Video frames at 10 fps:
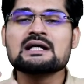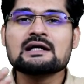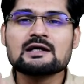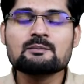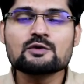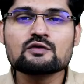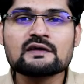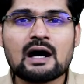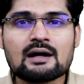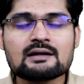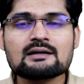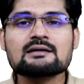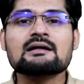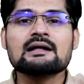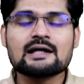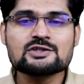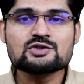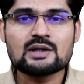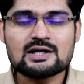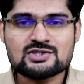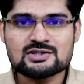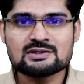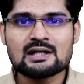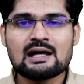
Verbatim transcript: improving hunger, education,